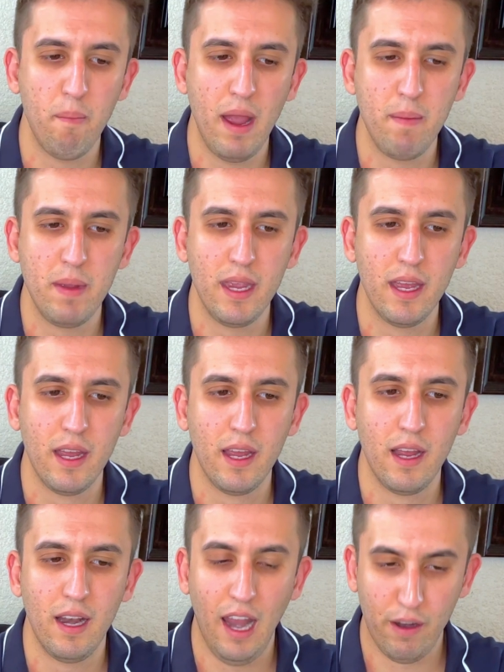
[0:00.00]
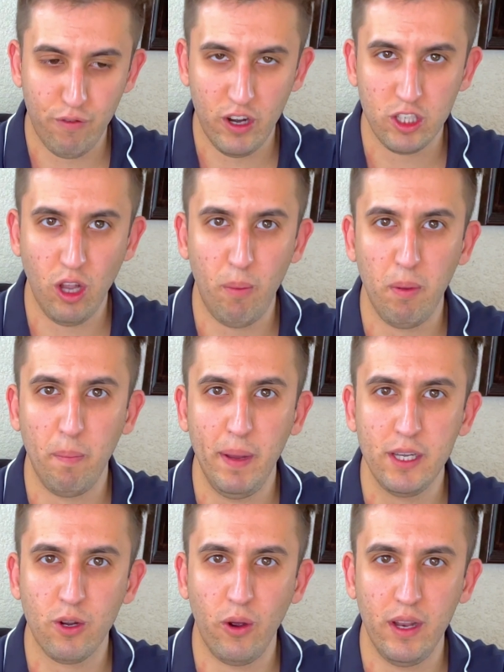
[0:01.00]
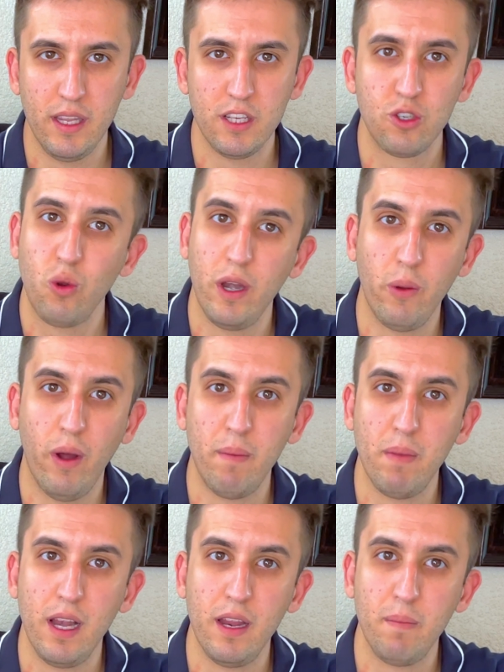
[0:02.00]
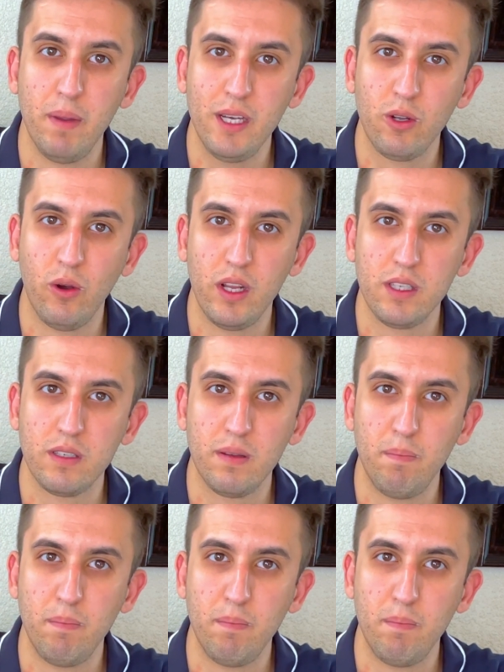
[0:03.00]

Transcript: maybe like, for example, Bitcoin, there's 21 million Bitcoin.